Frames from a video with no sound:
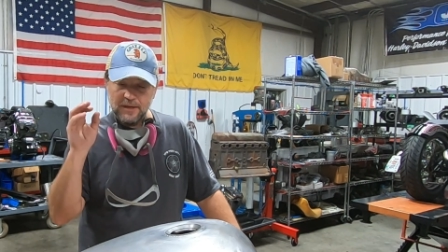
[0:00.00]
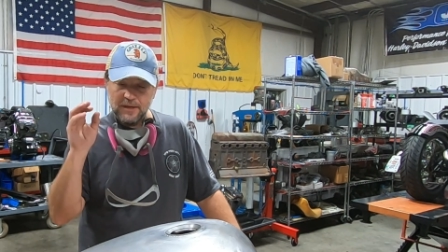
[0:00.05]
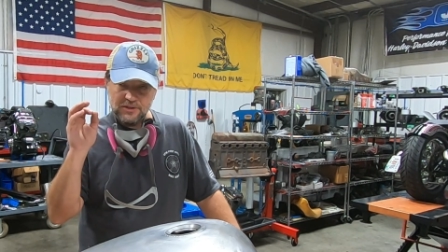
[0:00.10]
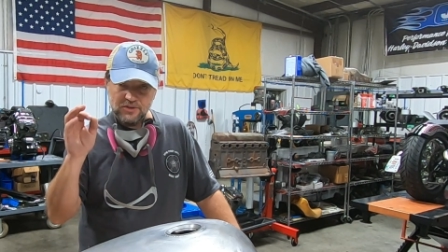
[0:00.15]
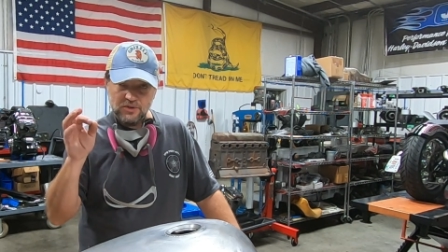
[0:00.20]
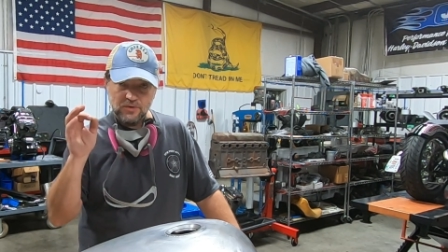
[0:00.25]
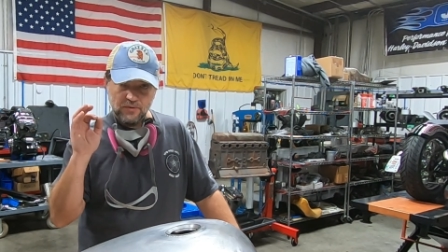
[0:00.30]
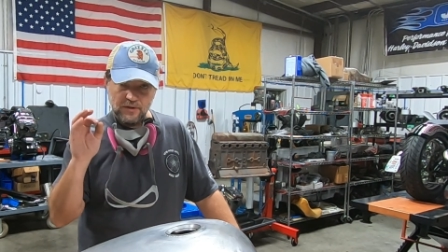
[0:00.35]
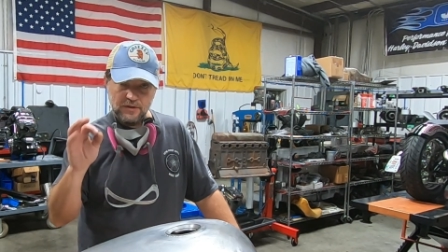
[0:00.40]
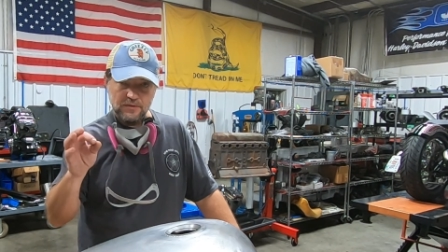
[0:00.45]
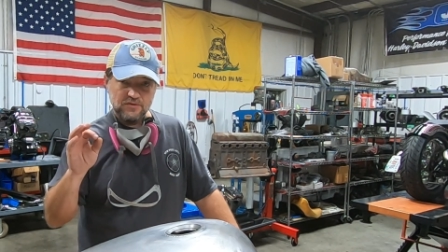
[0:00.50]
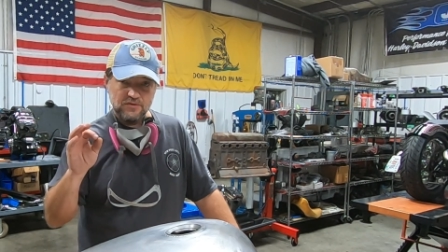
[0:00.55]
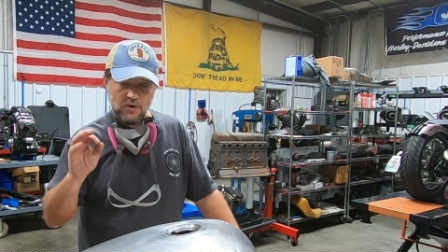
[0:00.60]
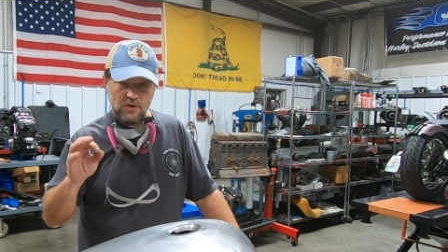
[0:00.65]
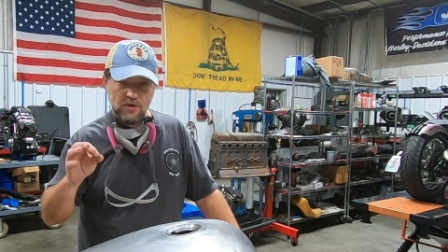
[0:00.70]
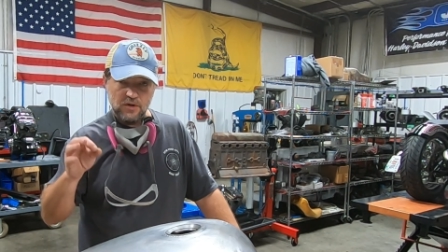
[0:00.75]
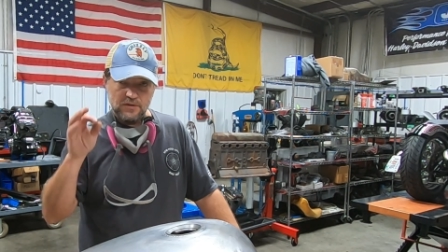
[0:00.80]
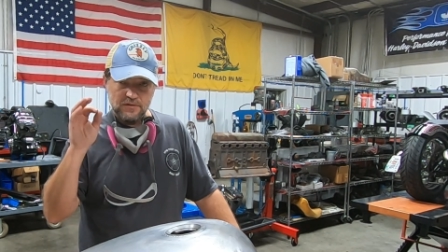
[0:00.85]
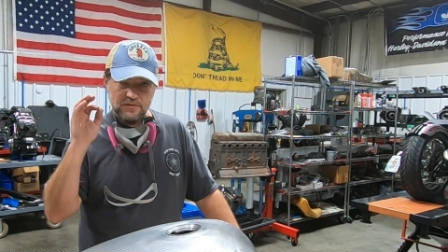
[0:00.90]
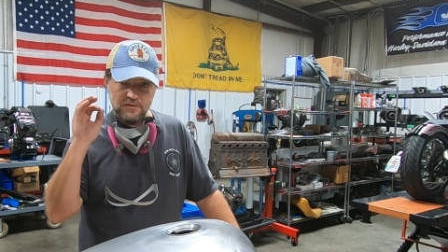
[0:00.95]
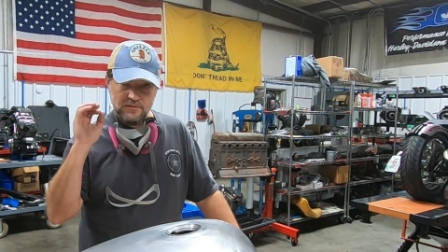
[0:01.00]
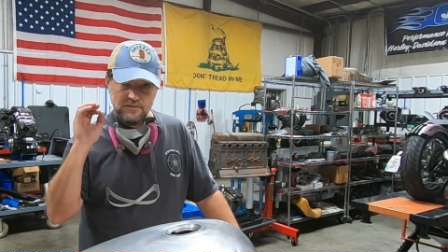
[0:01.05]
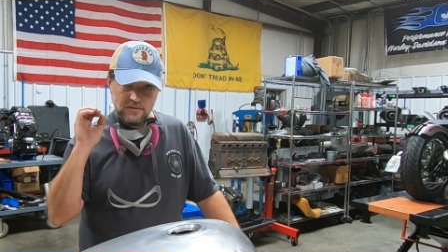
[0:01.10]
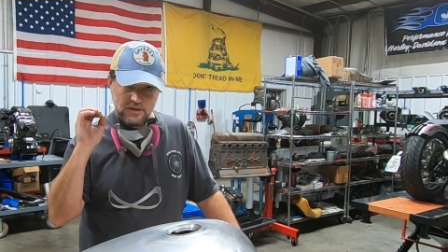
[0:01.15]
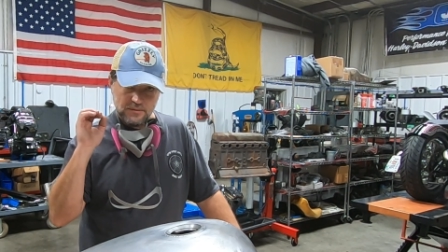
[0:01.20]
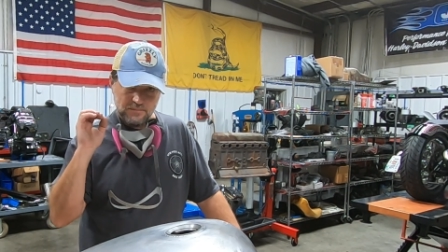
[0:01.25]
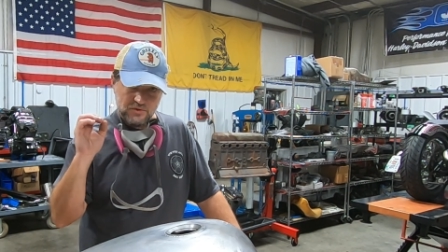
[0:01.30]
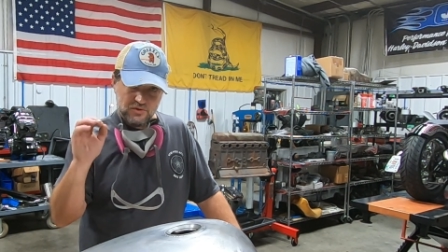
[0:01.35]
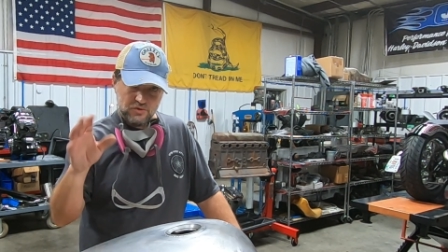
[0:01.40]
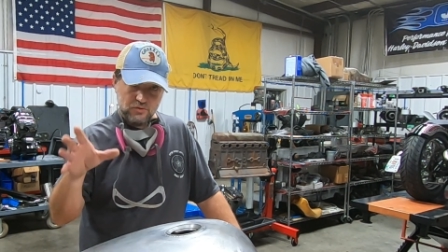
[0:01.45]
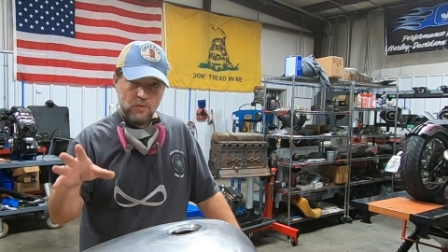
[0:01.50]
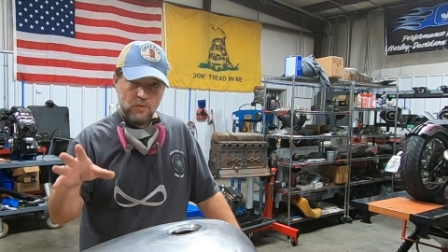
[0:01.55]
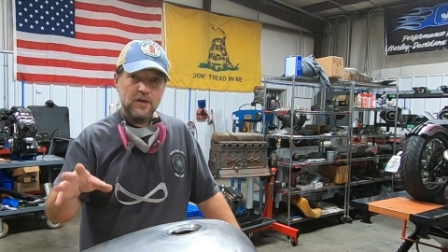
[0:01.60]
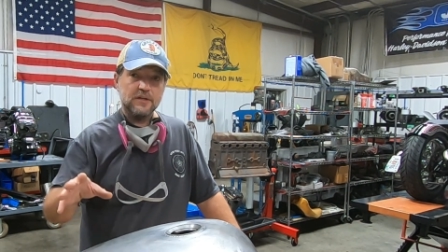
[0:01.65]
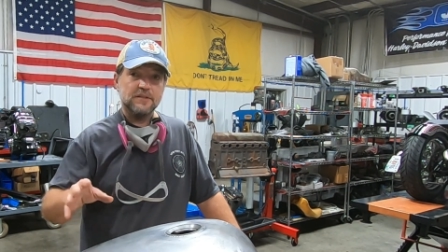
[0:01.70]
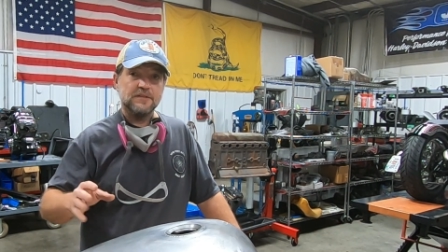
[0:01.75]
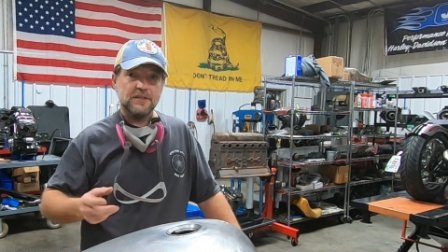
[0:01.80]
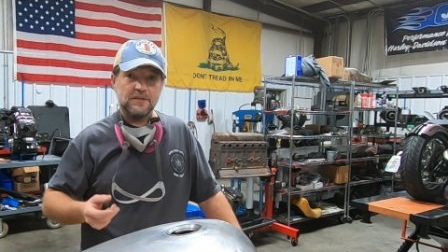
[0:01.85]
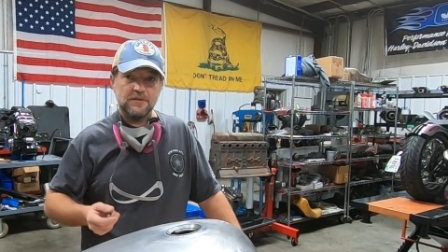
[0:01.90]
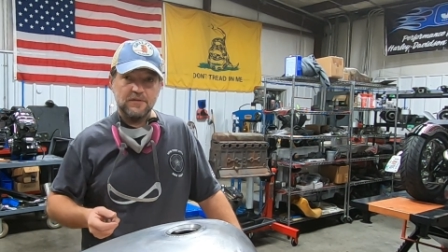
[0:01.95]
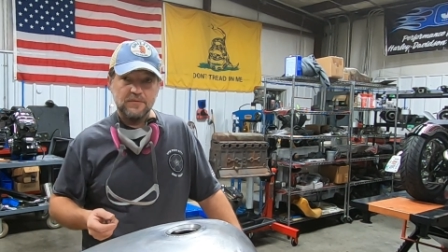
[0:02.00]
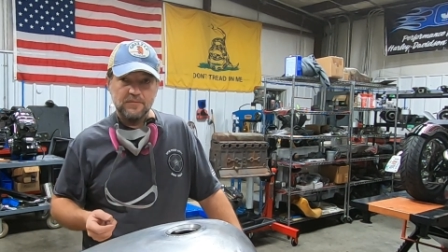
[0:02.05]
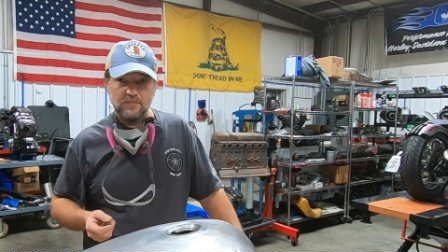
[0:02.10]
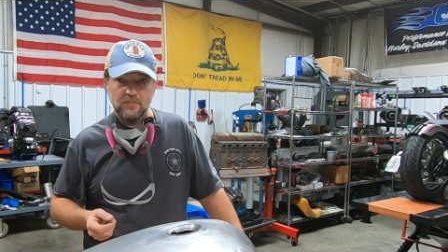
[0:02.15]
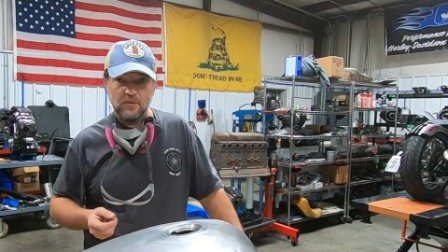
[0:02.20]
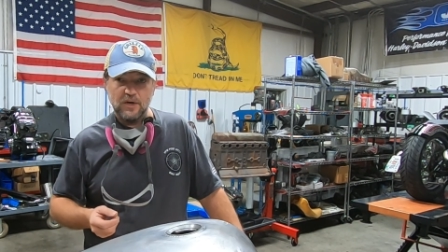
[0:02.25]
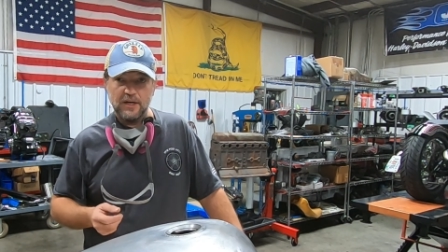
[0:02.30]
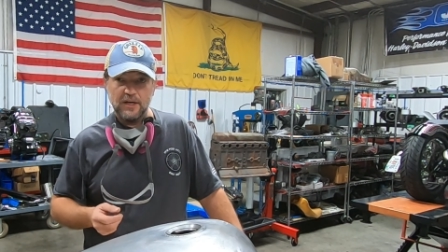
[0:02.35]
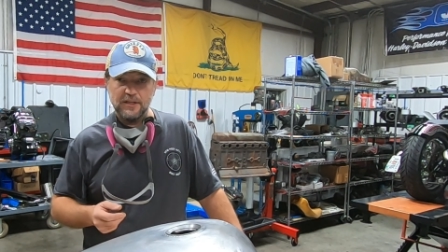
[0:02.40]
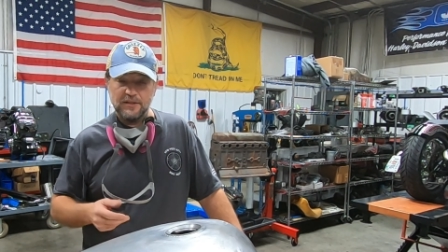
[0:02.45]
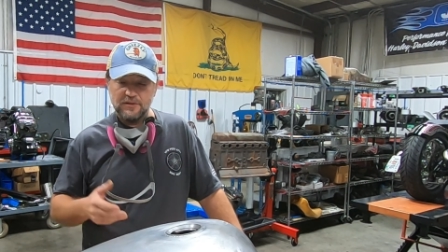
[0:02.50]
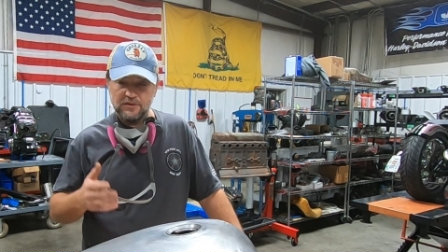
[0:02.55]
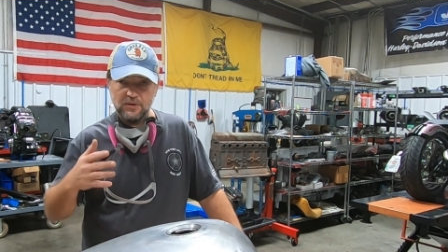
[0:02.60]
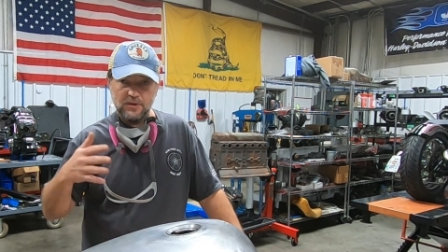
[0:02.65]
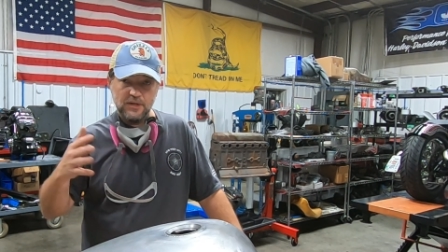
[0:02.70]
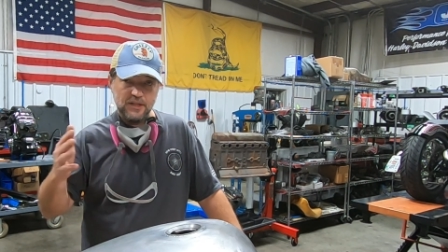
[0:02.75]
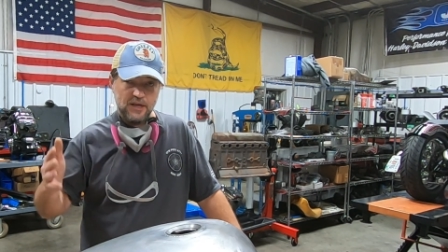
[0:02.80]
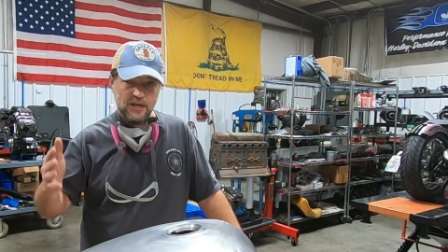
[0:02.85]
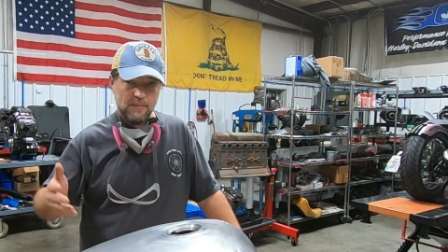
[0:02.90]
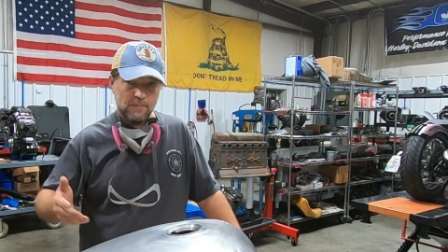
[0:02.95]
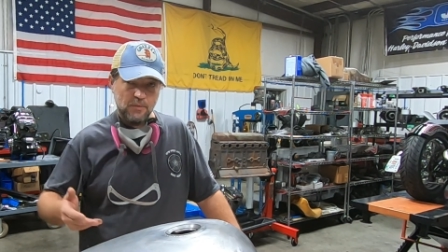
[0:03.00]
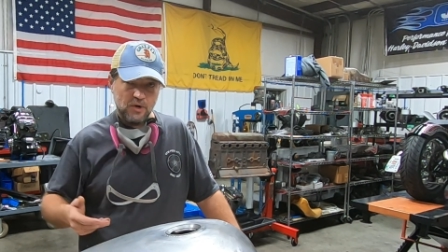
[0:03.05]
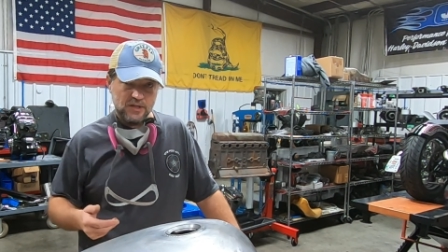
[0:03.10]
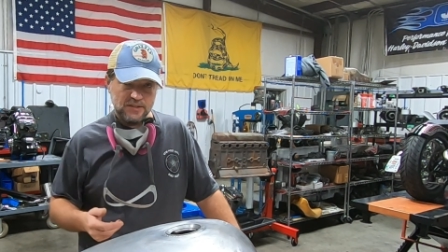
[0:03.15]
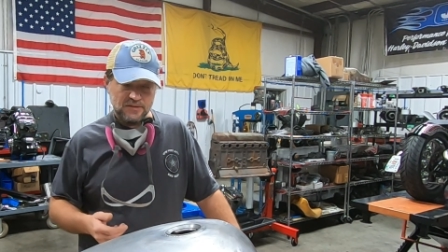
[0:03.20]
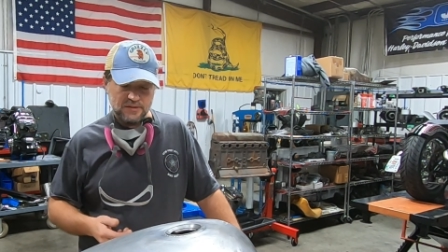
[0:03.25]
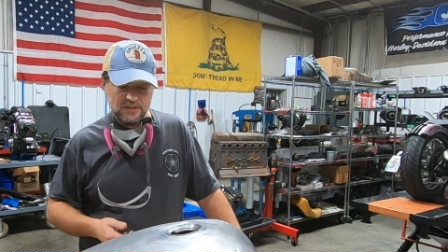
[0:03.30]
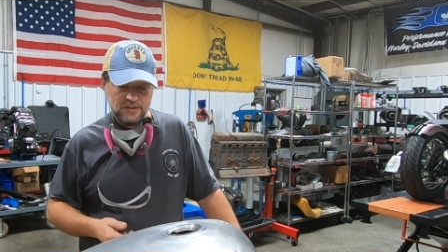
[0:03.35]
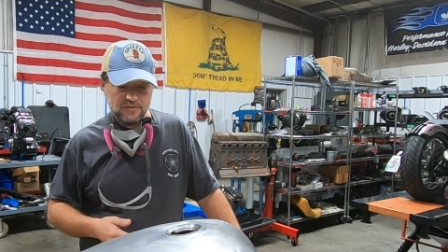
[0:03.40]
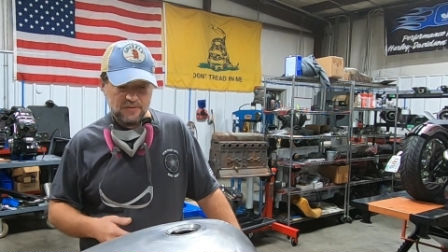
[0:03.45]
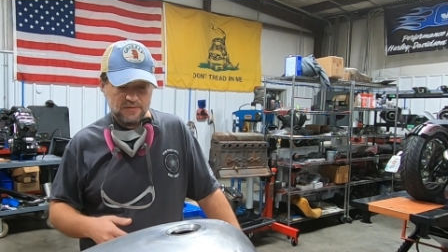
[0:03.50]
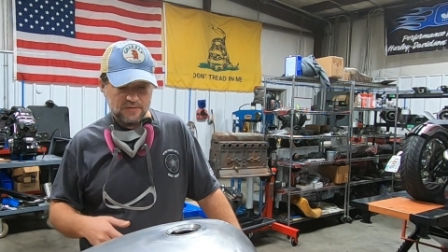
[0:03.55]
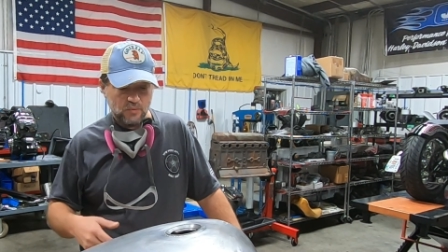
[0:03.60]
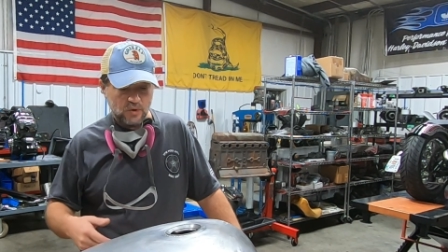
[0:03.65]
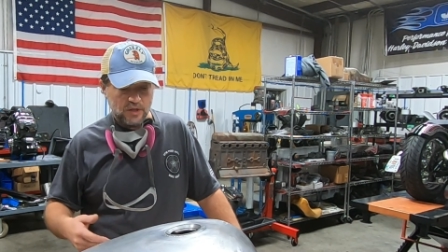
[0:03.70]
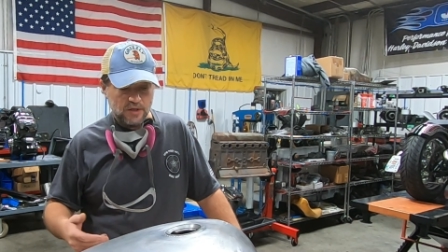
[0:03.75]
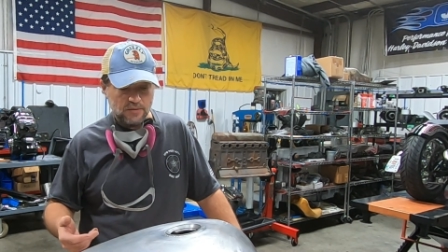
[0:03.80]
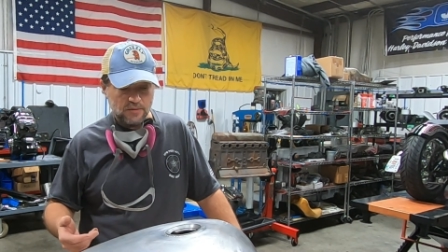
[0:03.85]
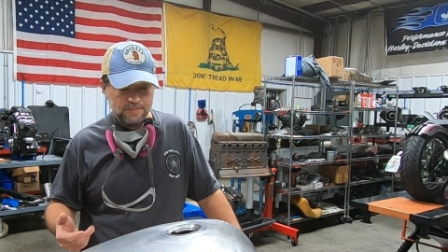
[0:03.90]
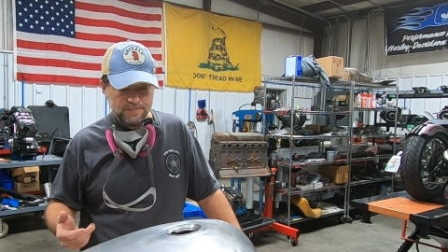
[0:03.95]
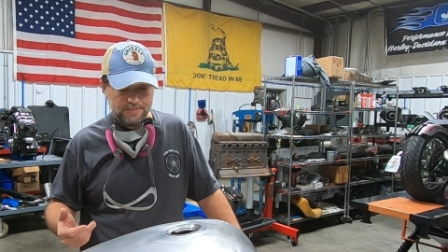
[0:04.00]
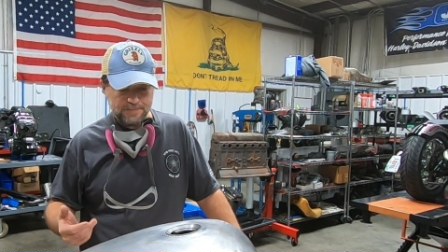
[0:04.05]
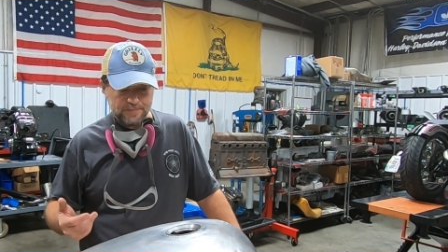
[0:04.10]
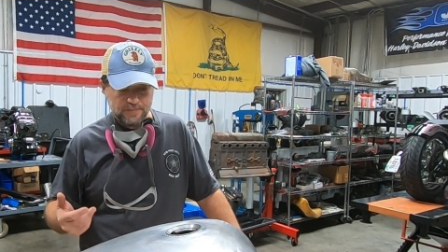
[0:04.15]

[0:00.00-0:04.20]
Make sure those aren't obstructed right during that process as well.